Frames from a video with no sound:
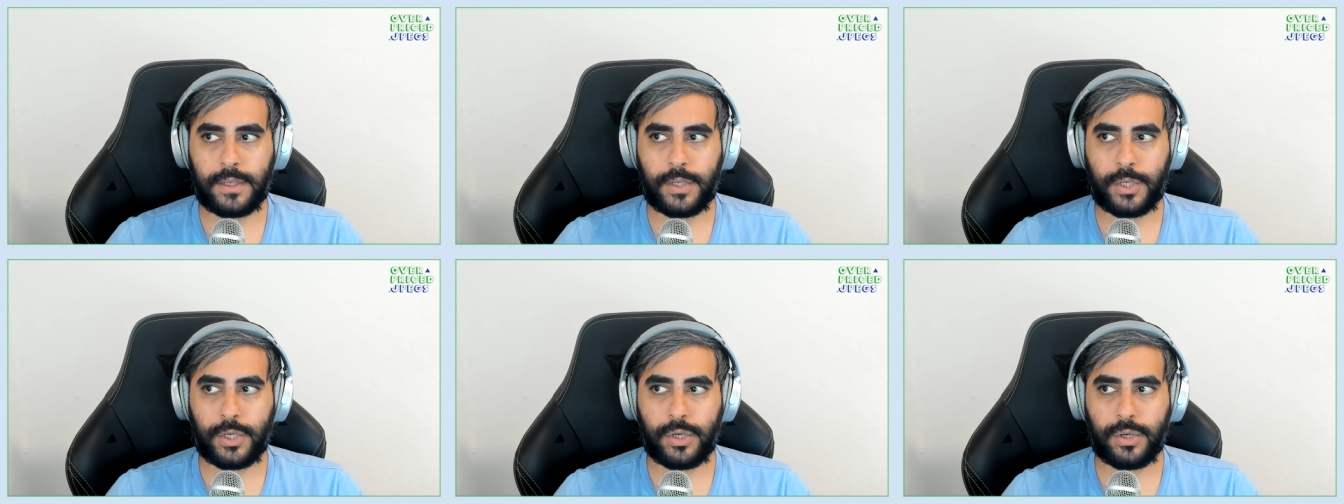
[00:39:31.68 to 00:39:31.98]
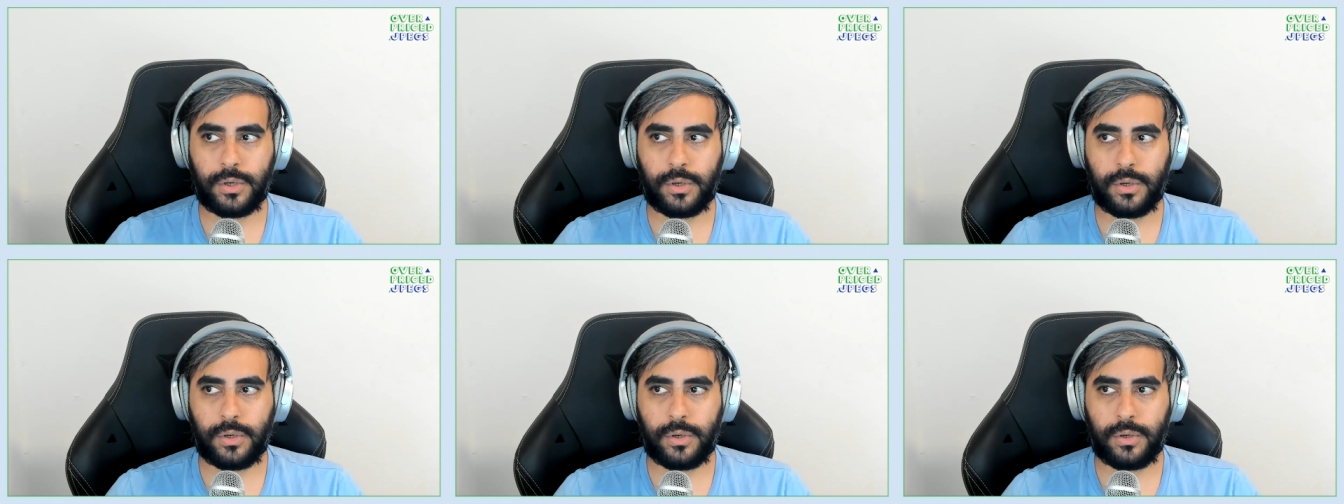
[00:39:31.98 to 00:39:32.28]
you,
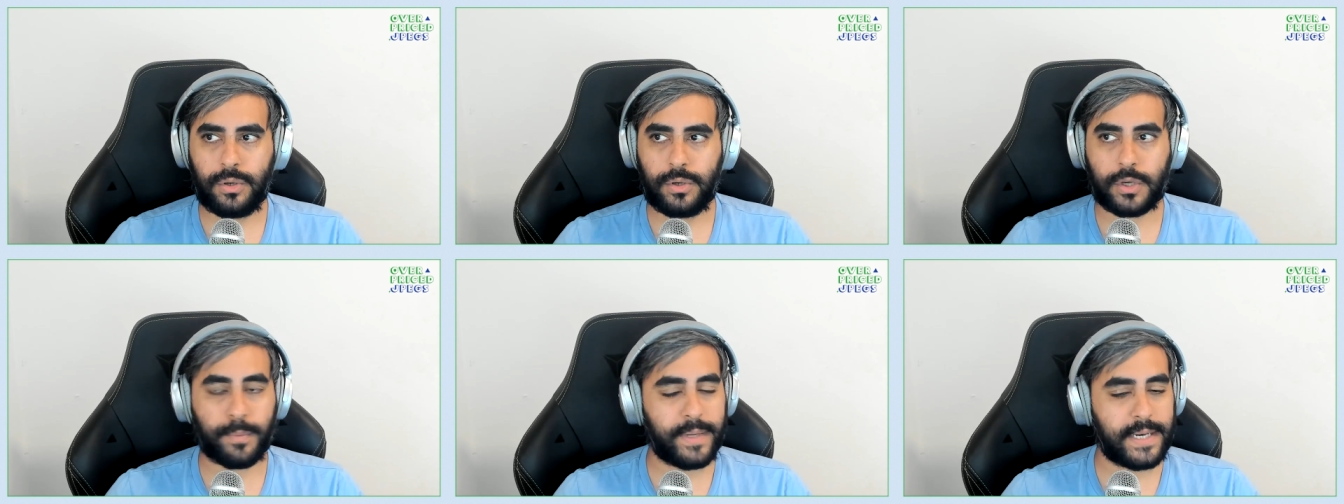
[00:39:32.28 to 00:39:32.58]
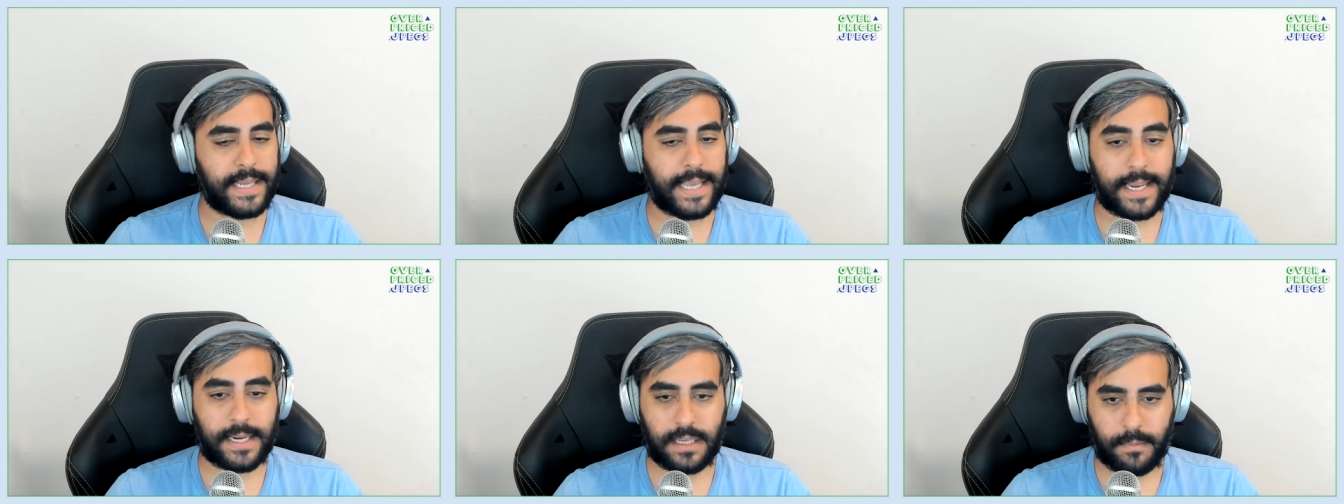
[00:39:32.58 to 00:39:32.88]
you could
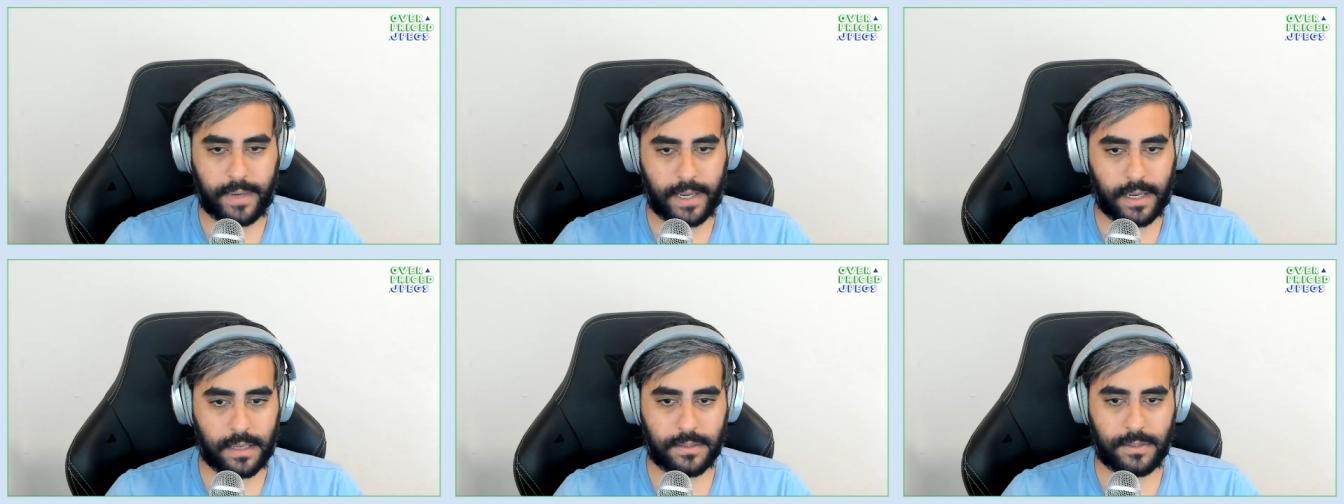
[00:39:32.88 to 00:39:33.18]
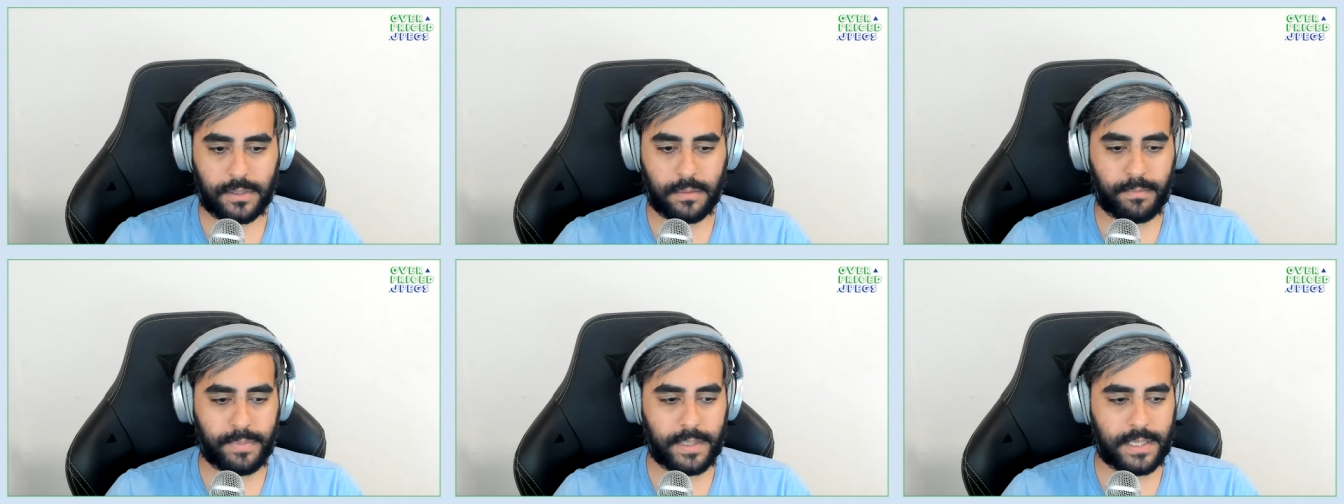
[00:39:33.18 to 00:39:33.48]
bid any amount.
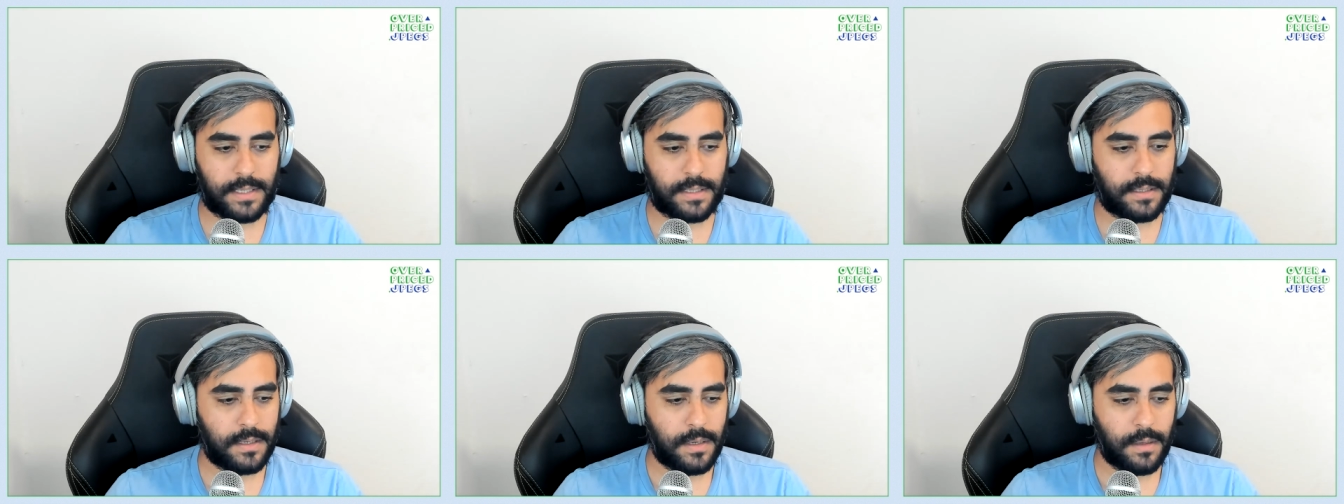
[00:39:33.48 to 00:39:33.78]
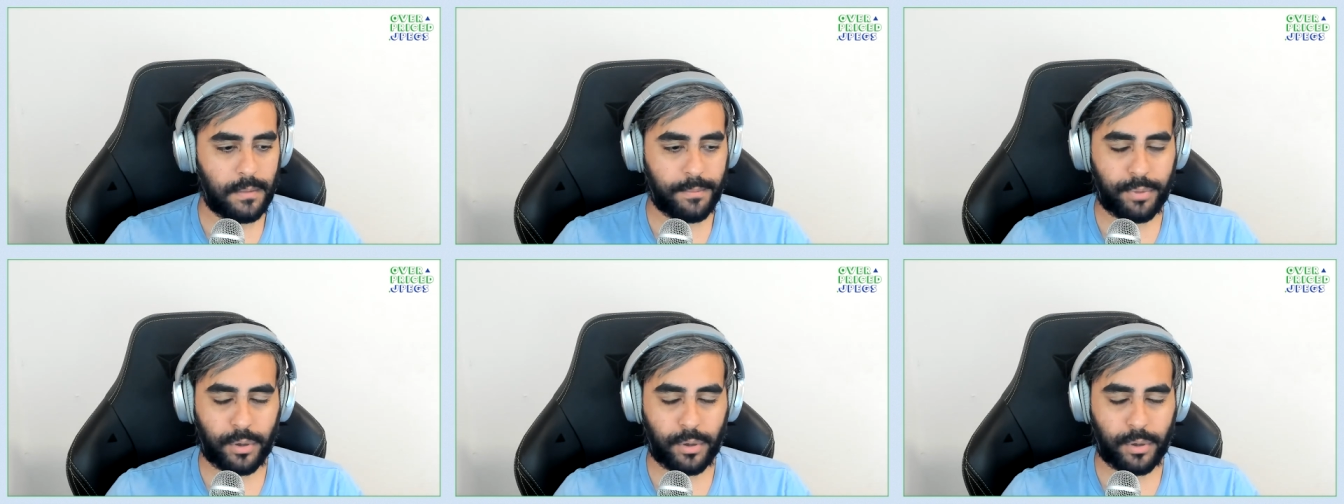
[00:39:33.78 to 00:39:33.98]
You could bid